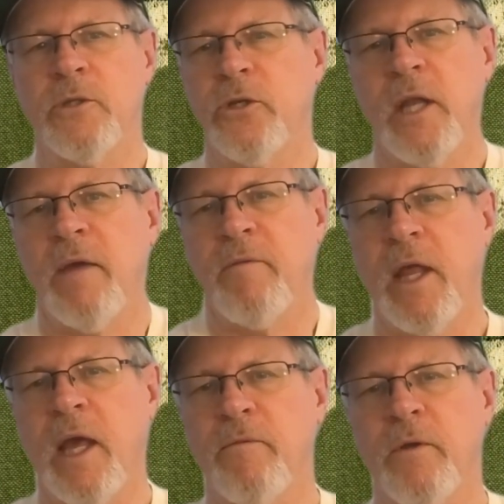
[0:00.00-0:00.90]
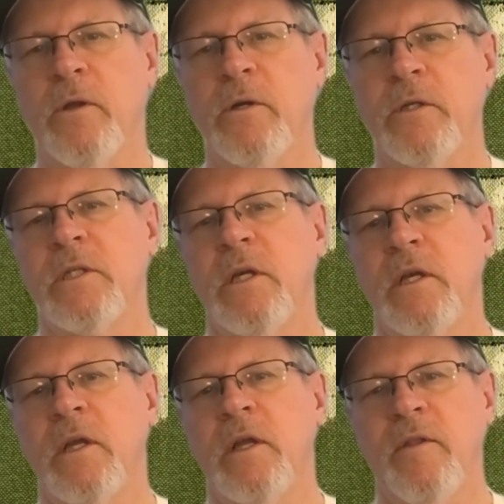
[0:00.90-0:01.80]
You shouldn't have any outfielders
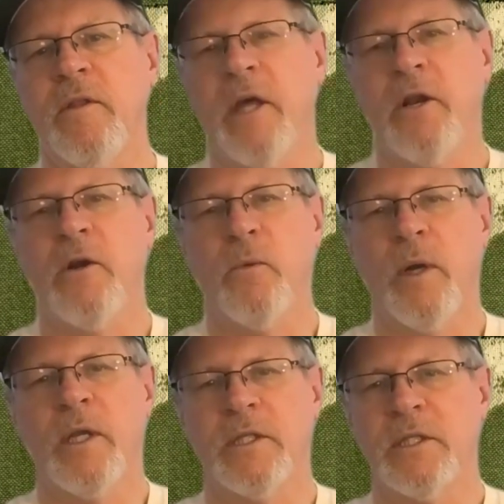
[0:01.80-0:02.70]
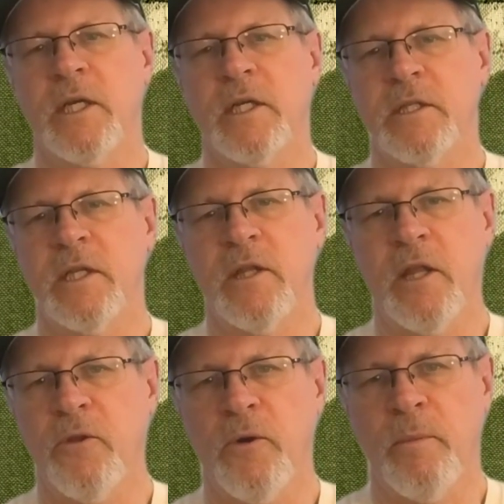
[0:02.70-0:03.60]
that are 1 to 6 that they
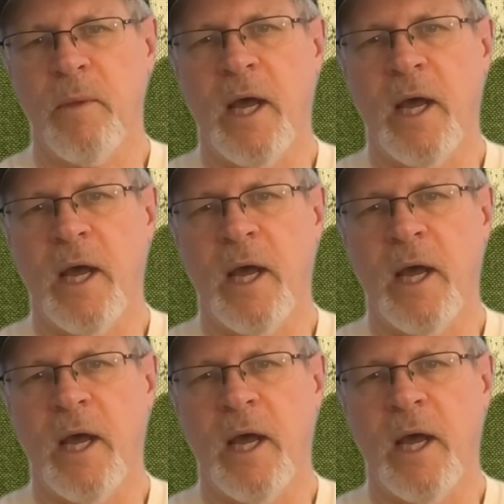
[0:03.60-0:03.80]
throw